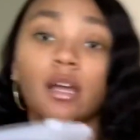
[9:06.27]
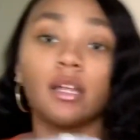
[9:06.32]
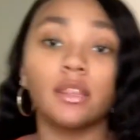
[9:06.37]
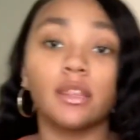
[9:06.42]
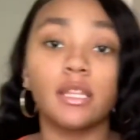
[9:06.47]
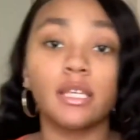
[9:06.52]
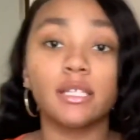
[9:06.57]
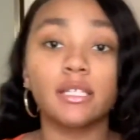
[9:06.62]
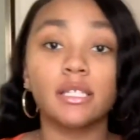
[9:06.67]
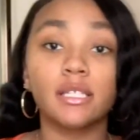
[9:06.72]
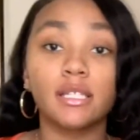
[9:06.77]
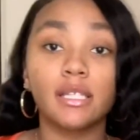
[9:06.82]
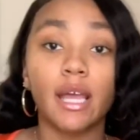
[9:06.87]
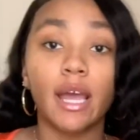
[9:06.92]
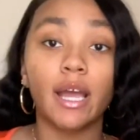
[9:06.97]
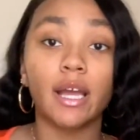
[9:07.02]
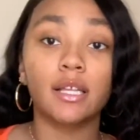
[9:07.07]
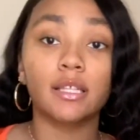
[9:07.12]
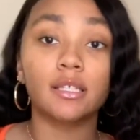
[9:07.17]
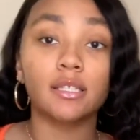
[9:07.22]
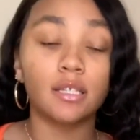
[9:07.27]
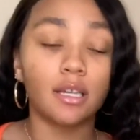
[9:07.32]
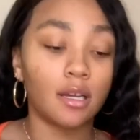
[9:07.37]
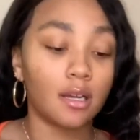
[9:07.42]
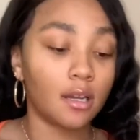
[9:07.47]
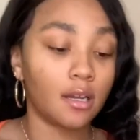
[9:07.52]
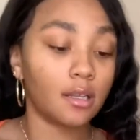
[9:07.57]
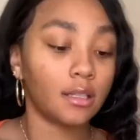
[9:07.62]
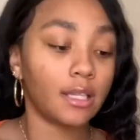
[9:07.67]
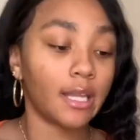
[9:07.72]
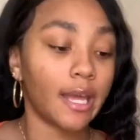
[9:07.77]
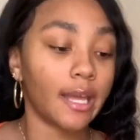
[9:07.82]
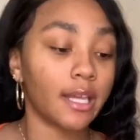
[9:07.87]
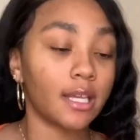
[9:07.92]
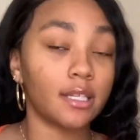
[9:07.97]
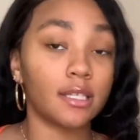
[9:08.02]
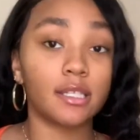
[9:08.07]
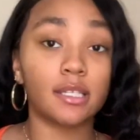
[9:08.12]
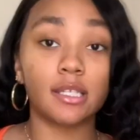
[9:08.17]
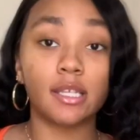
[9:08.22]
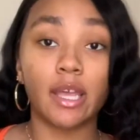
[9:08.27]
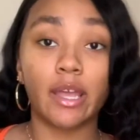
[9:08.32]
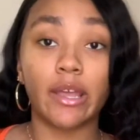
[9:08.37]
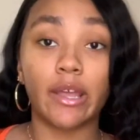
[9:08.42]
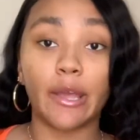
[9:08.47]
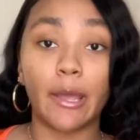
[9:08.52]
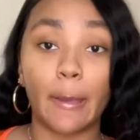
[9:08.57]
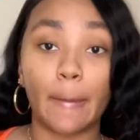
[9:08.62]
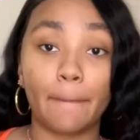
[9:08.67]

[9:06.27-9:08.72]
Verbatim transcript: this stacked uh, legging set.